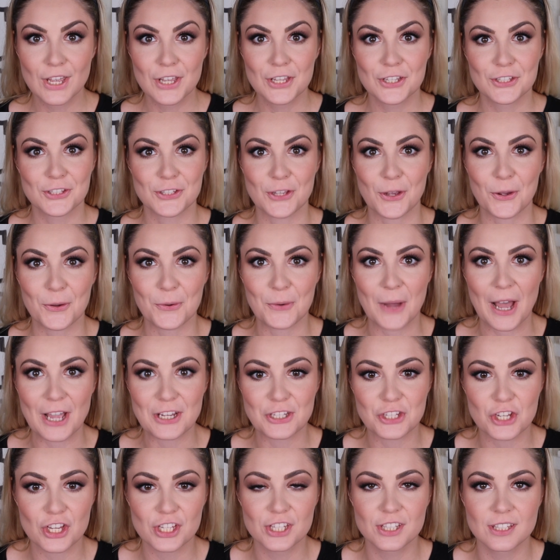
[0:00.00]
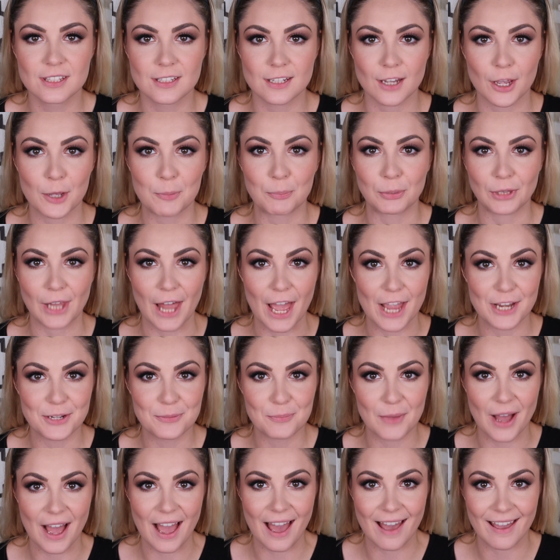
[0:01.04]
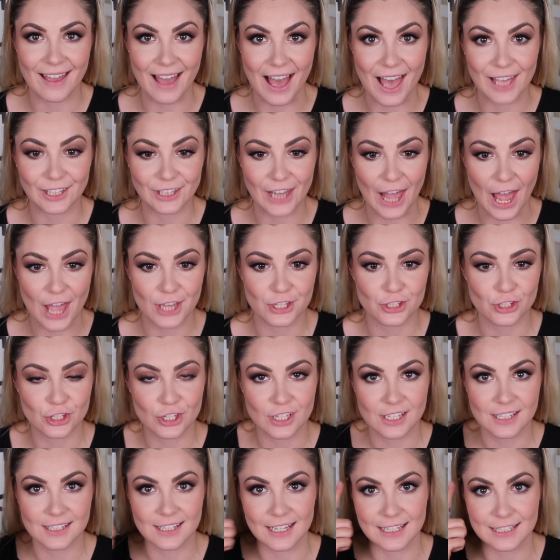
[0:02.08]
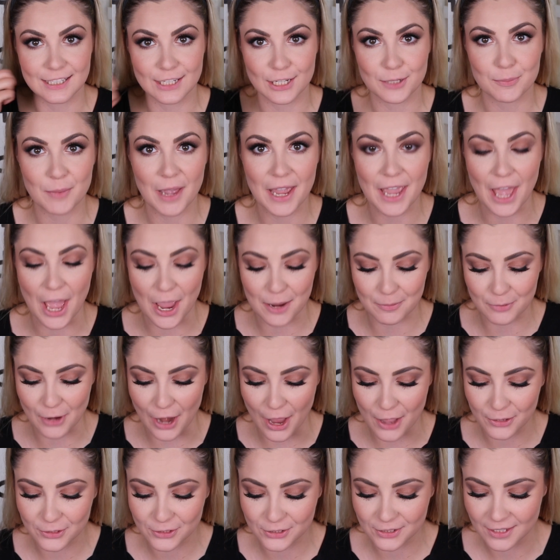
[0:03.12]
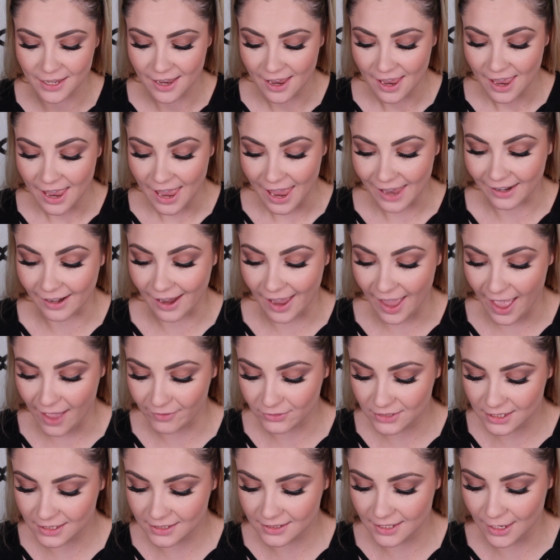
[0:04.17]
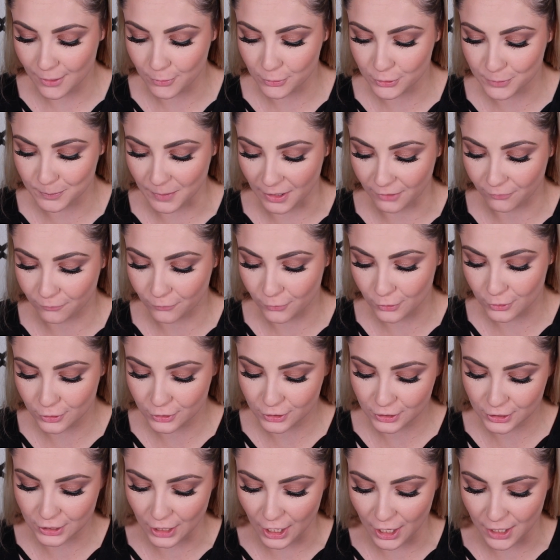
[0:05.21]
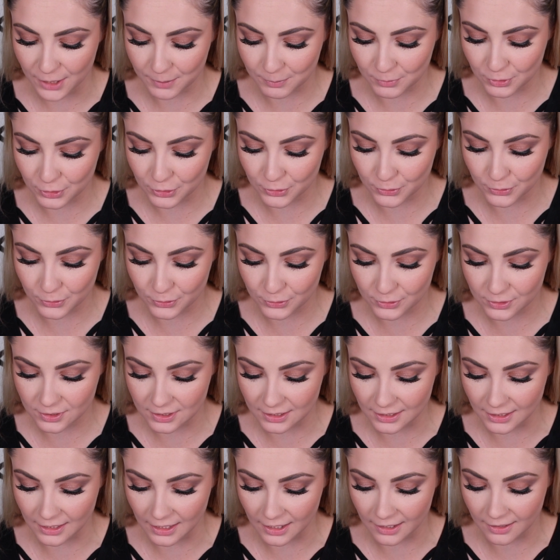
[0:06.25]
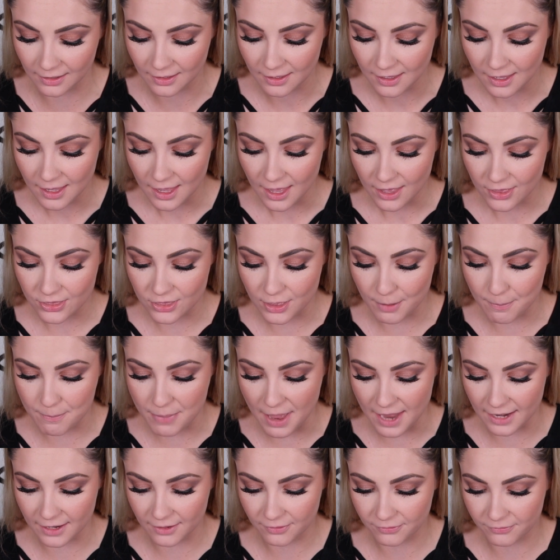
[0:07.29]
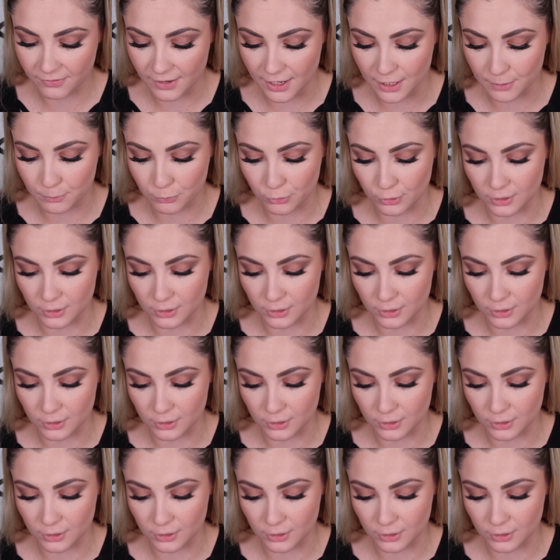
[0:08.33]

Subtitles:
So I just applied my eyelashes and did my eyebrows, and I have to say it was my first time using the Benefit